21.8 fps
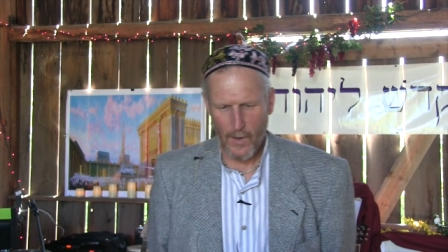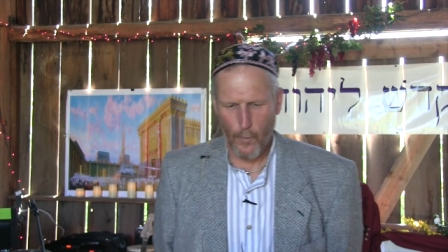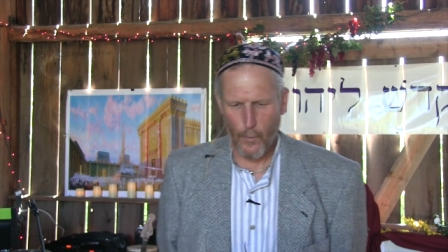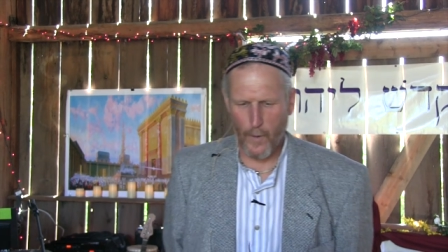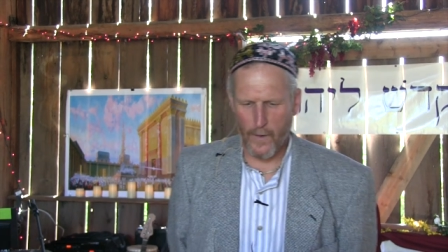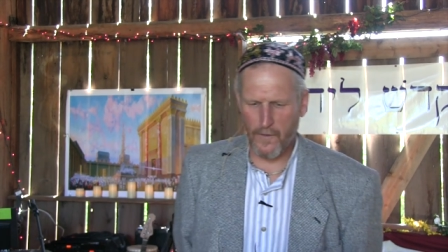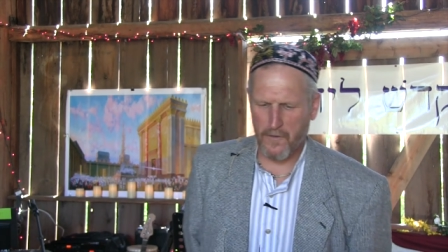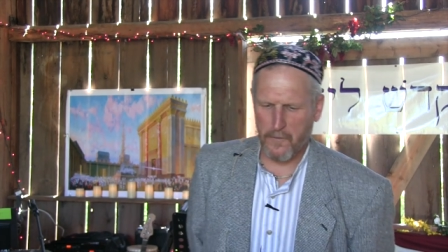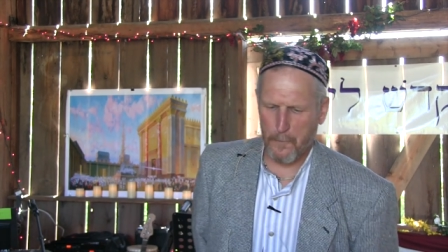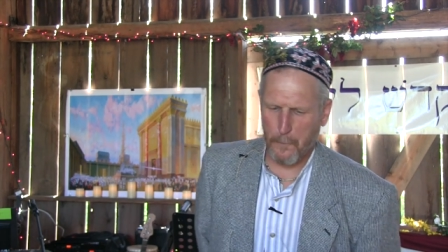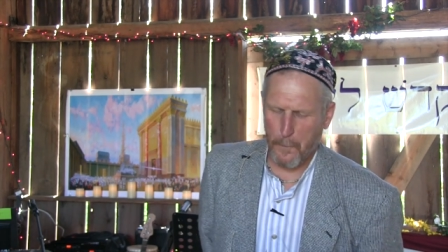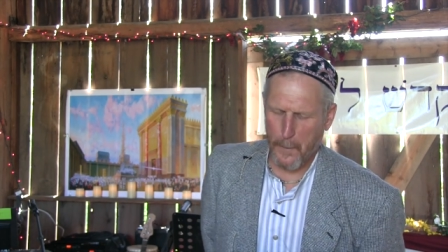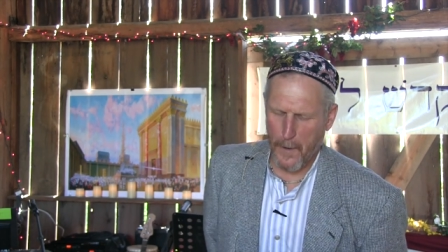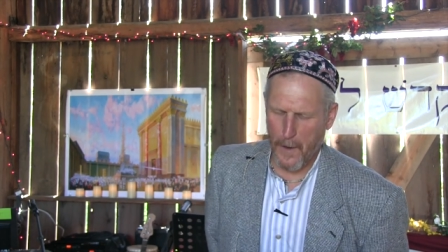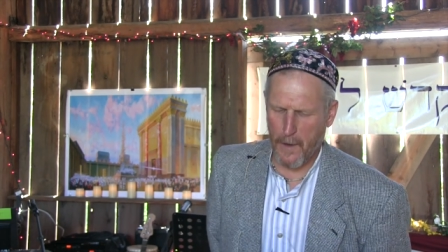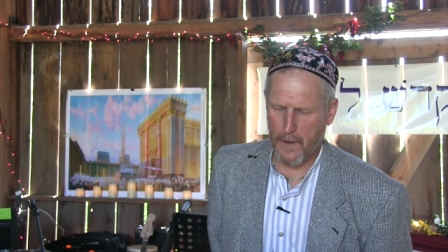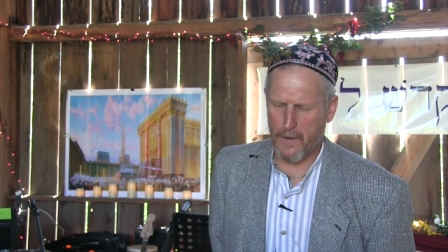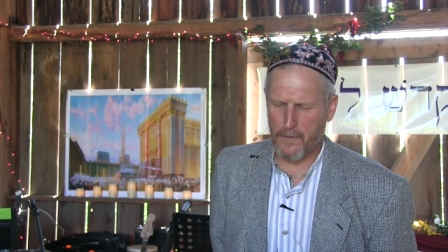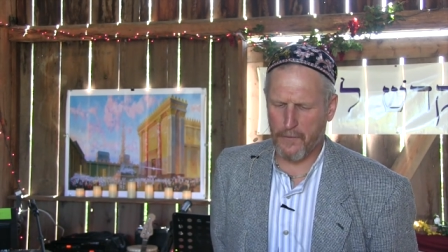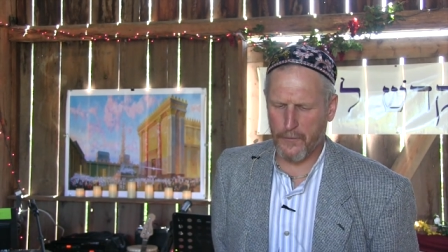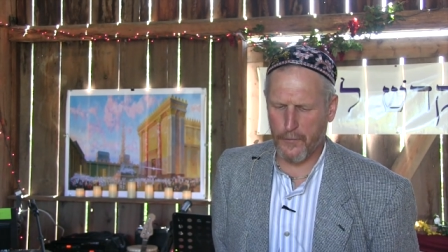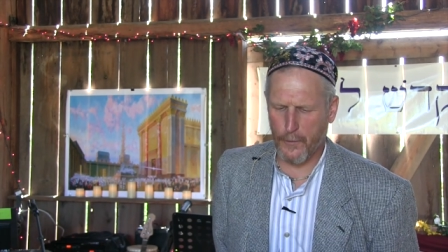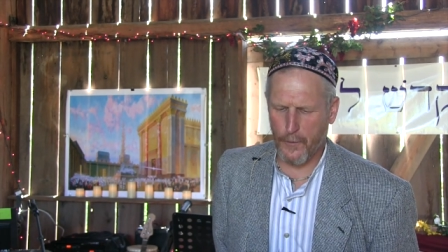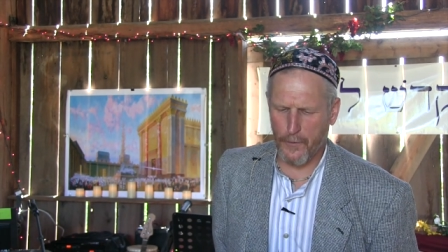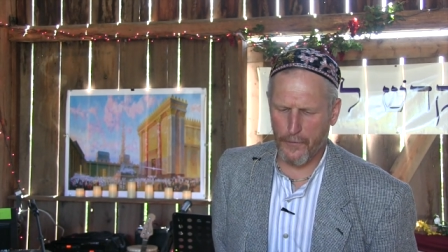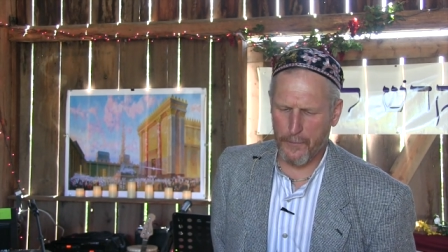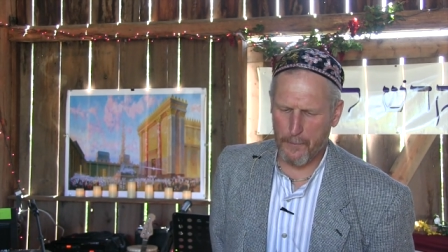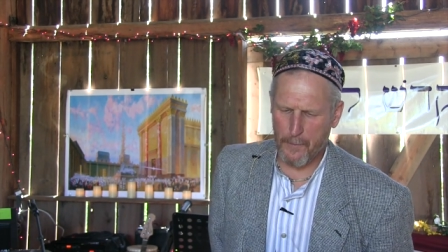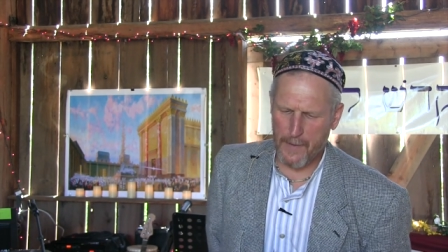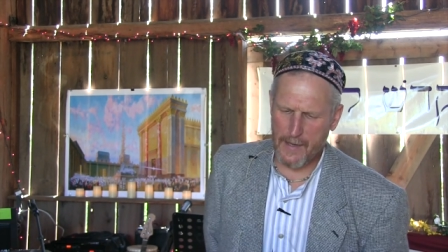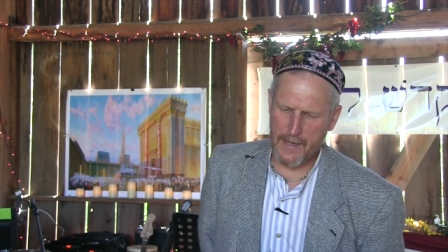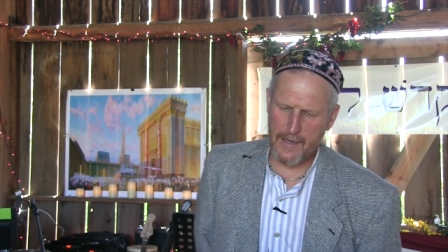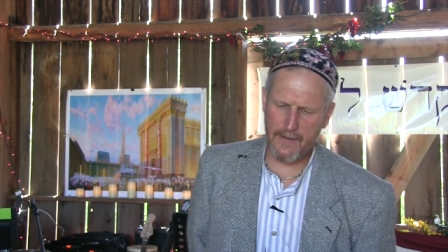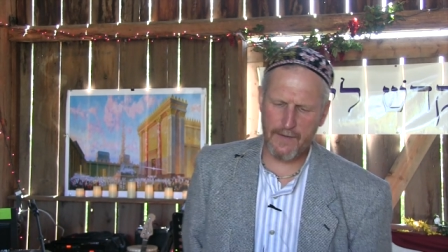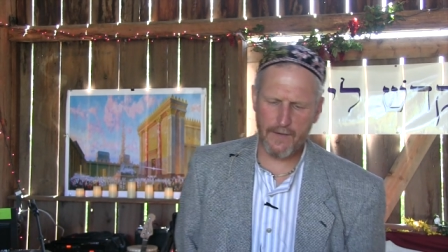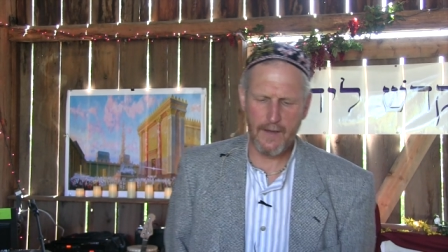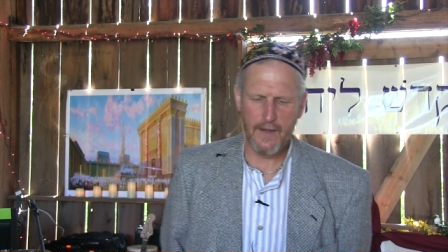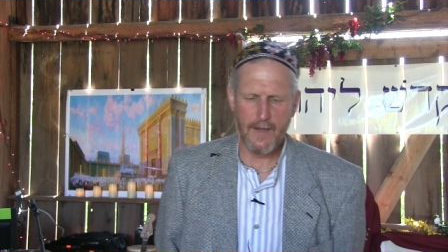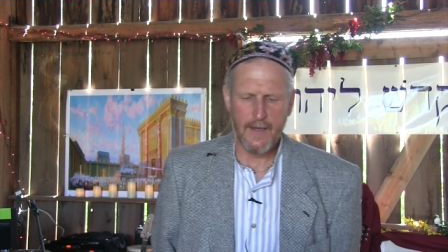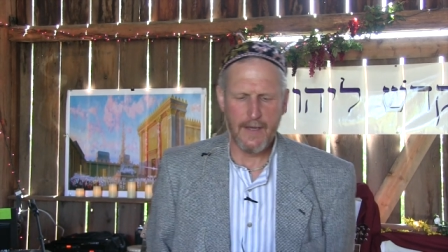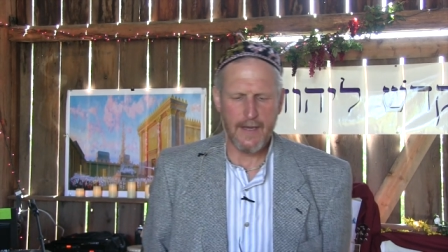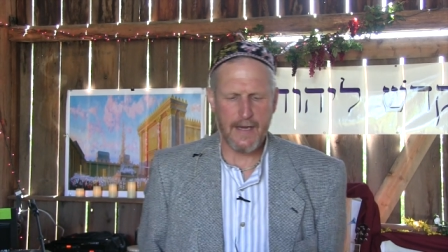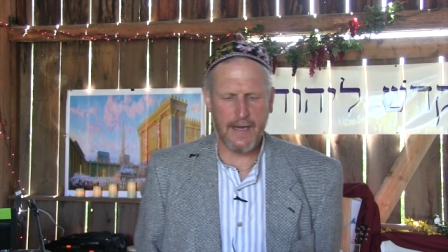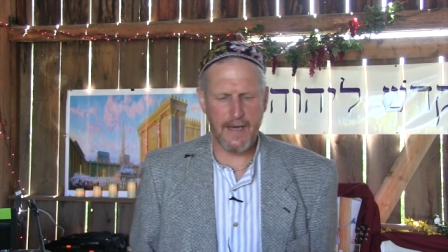When spirit and truth meet
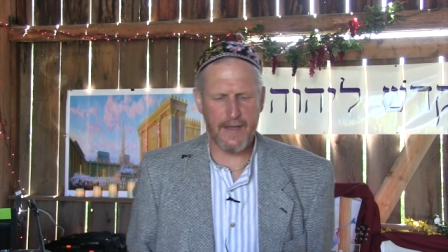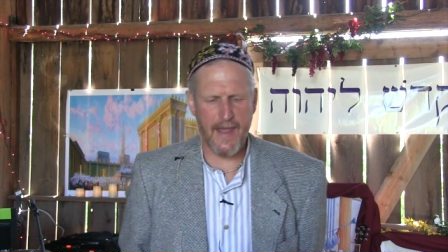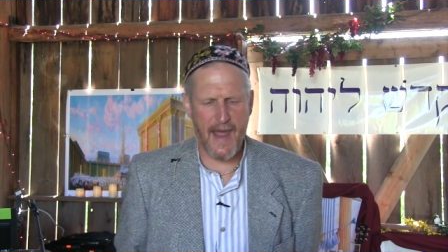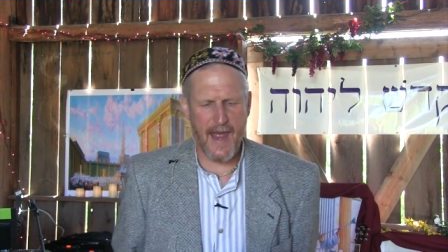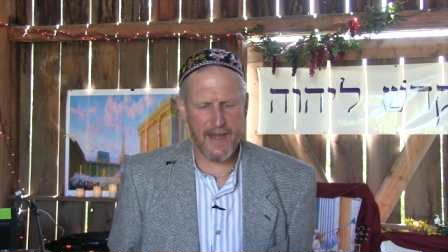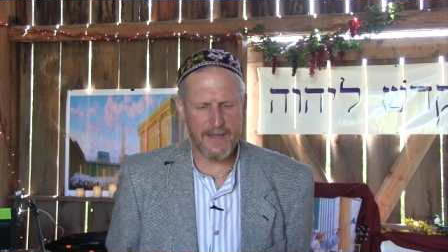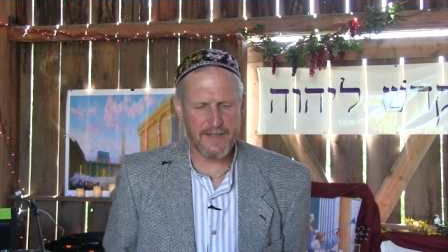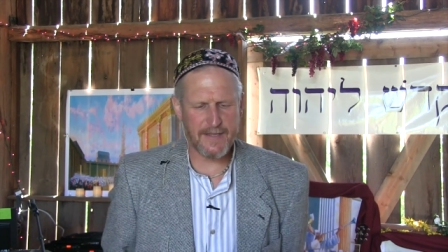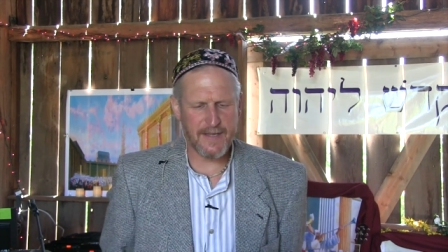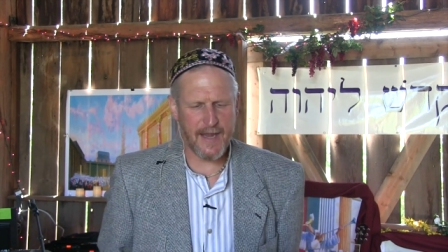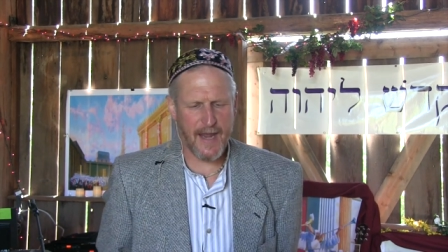in that